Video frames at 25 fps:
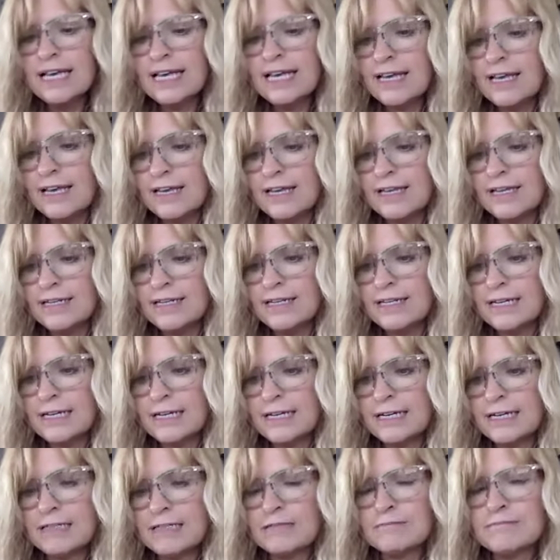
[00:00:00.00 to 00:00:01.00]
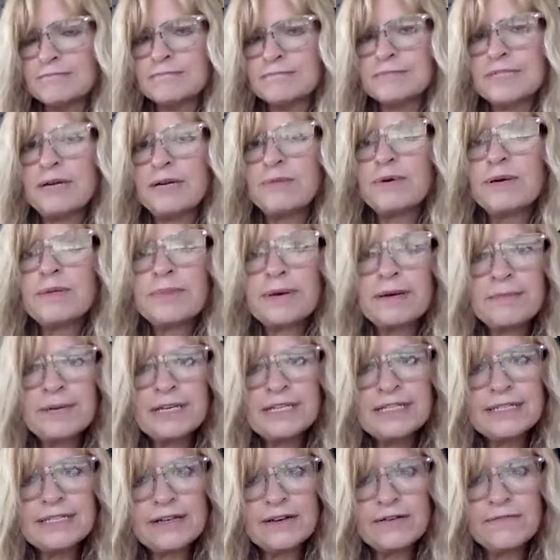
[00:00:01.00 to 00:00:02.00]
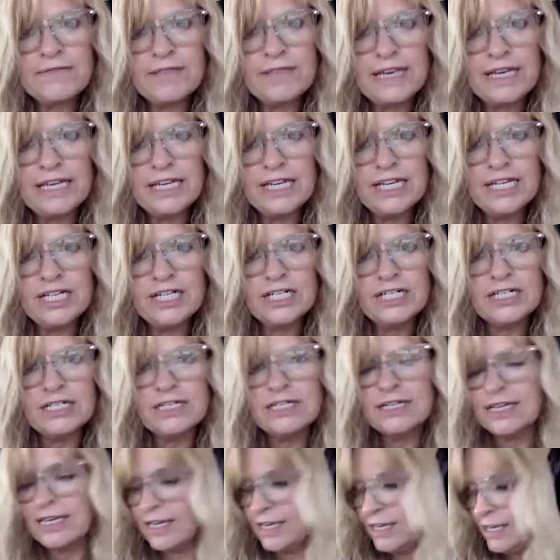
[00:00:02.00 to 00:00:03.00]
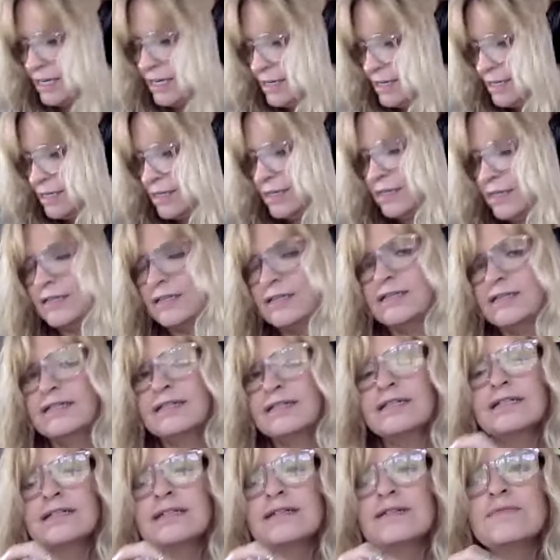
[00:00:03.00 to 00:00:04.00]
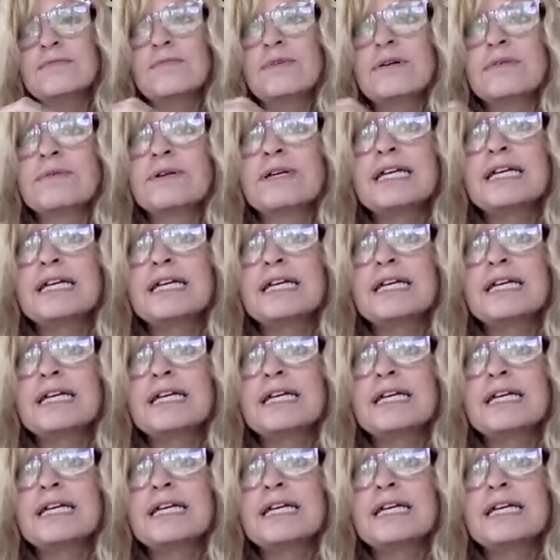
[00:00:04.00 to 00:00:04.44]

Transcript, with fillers: And um, I went by myself that year, and we were